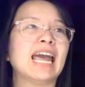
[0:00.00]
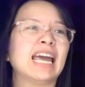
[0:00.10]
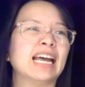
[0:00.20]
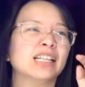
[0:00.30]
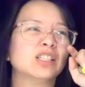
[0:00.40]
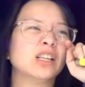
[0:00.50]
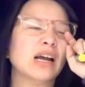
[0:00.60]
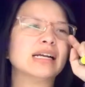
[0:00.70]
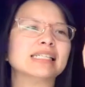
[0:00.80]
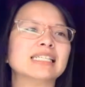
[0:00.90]
And
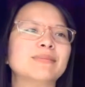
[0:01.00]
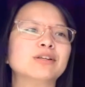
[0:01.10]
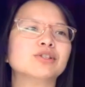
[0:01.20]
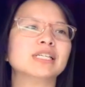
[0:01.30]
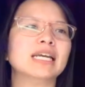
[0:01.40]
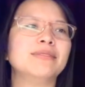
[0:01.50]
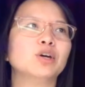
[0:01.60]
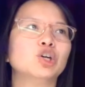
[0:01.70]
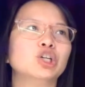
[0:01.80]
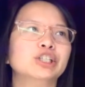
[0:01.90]
since I'm interested in
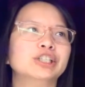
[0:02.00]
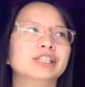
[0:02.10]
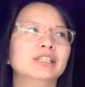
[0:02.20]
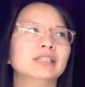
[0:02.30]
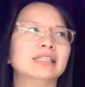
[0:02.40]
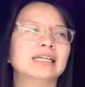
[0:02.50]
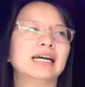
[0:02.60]
the good,